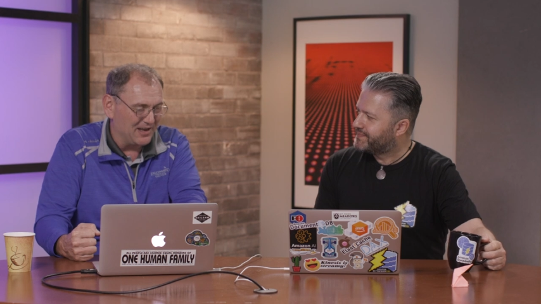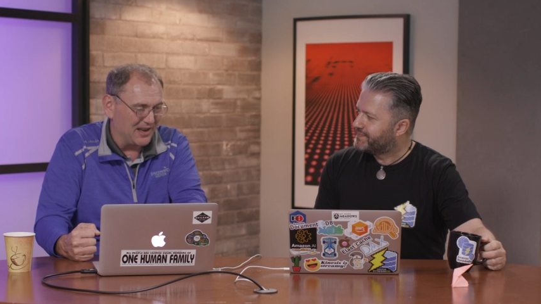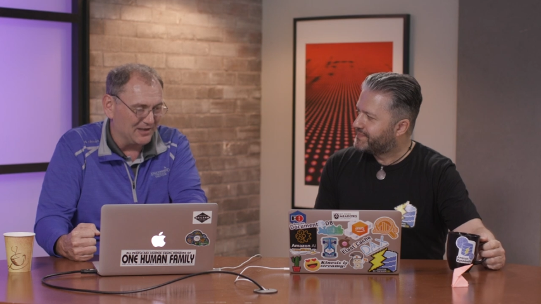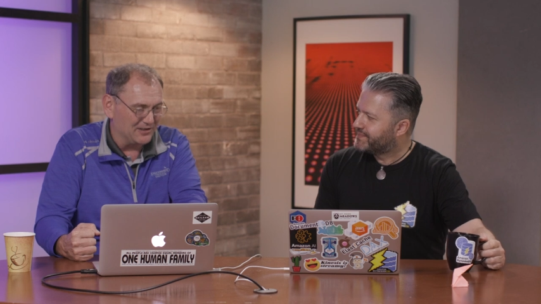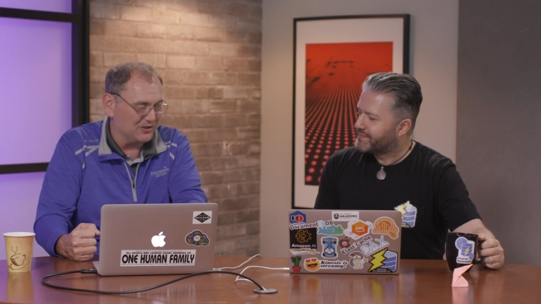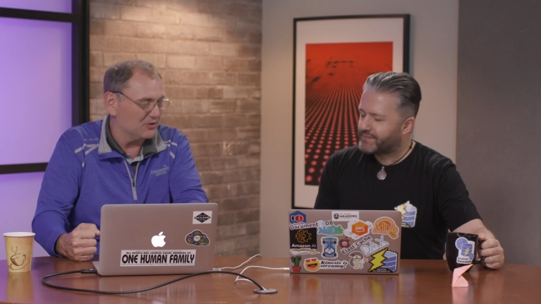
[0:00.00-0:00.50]

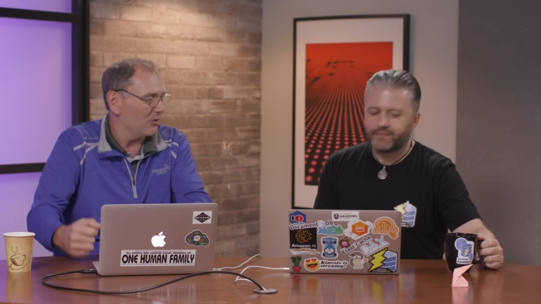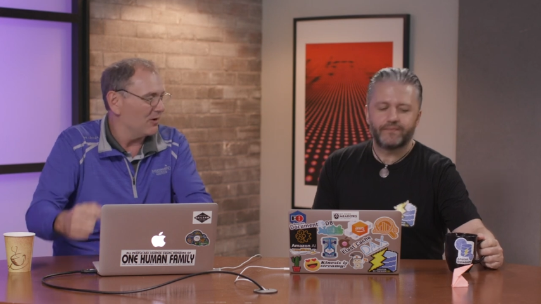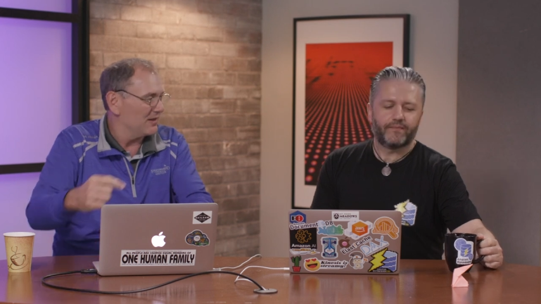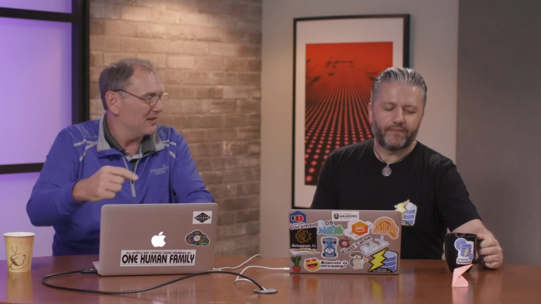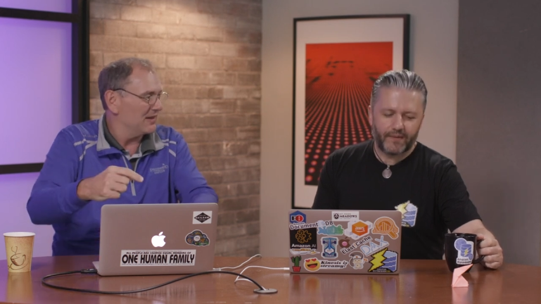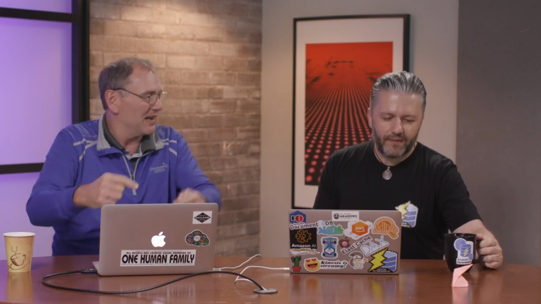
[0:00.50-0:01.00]
Speaker 1: uh, to
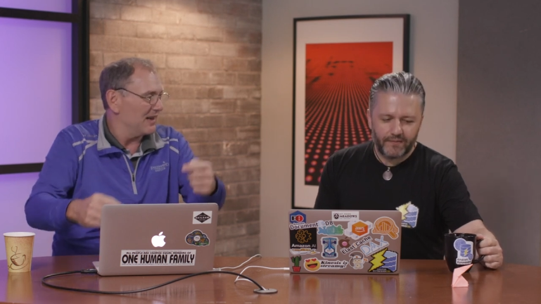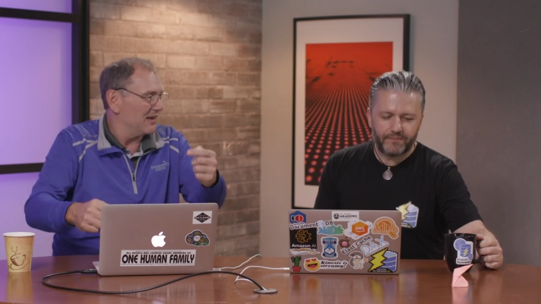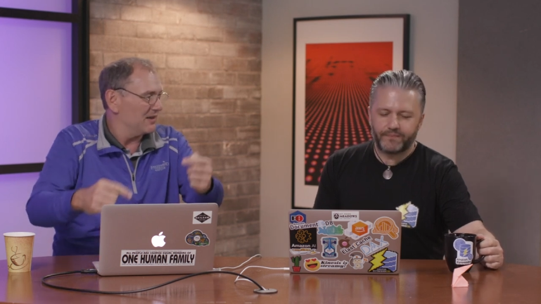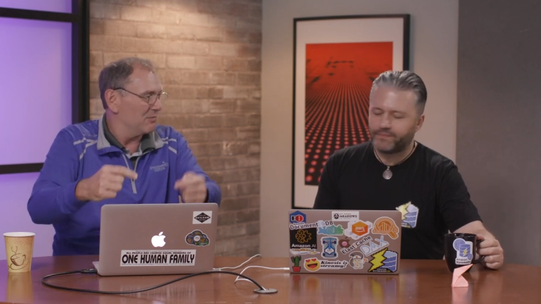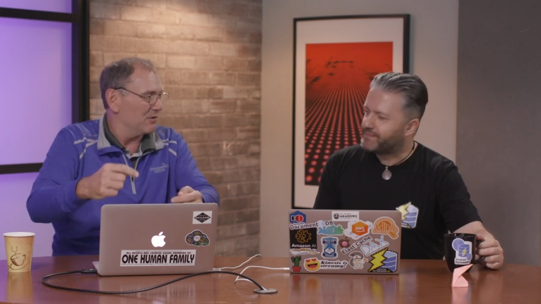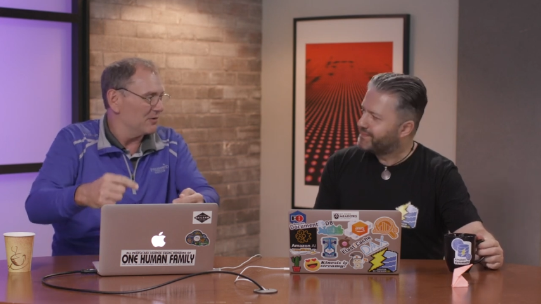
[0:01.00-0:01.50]
join the data
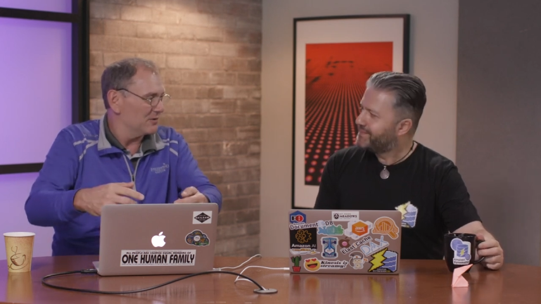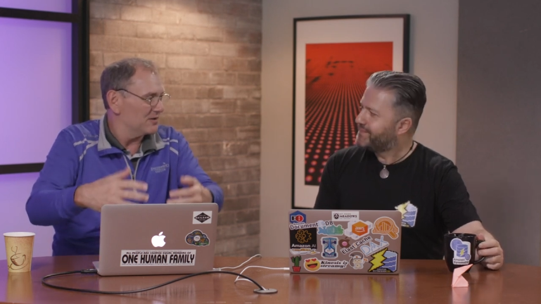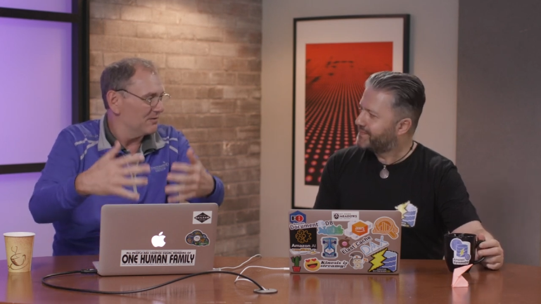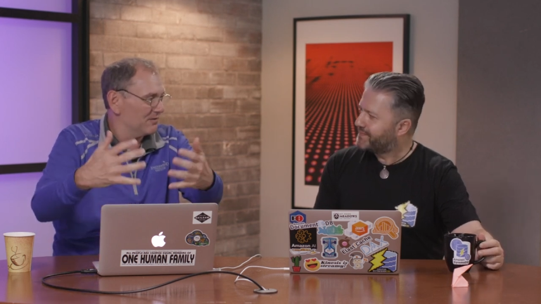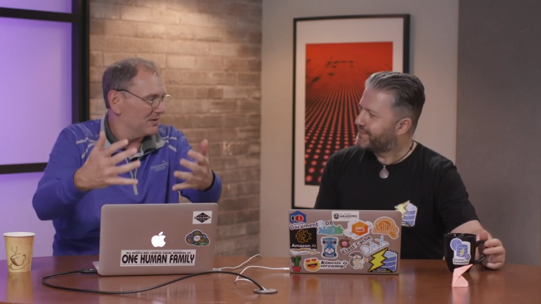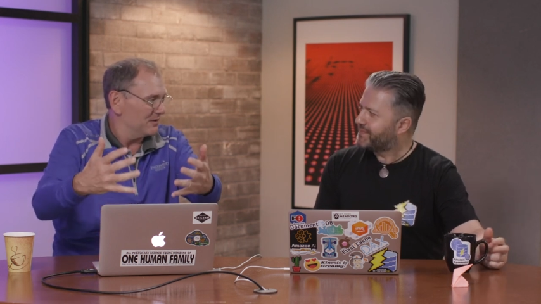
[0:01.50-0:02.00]
to produce
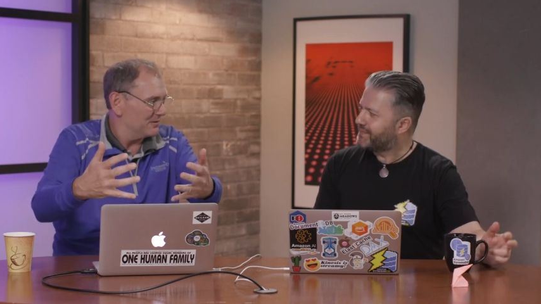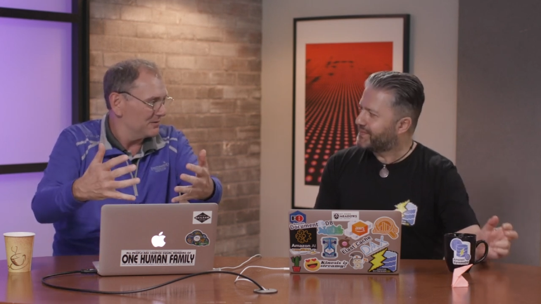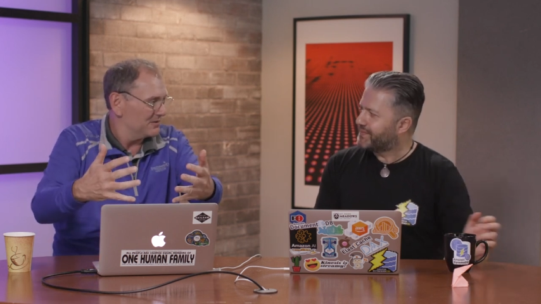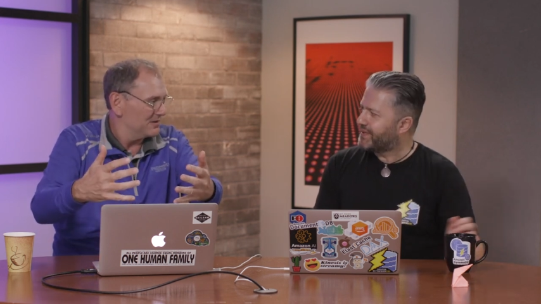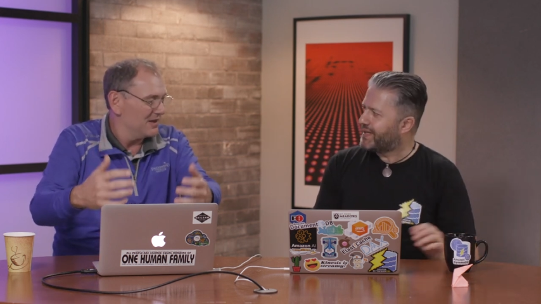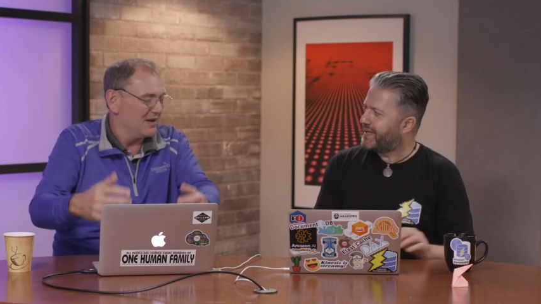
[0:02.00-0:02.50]
the
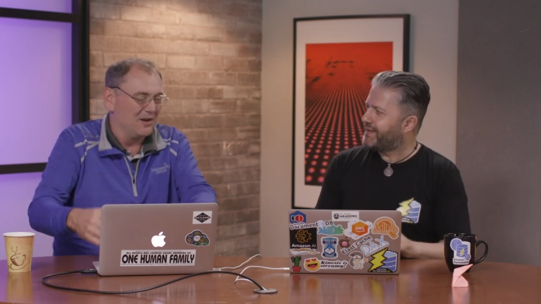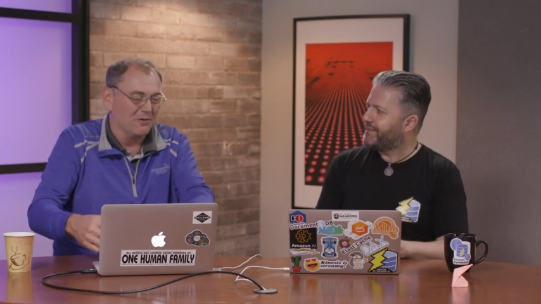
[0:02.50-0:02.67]
views. Right.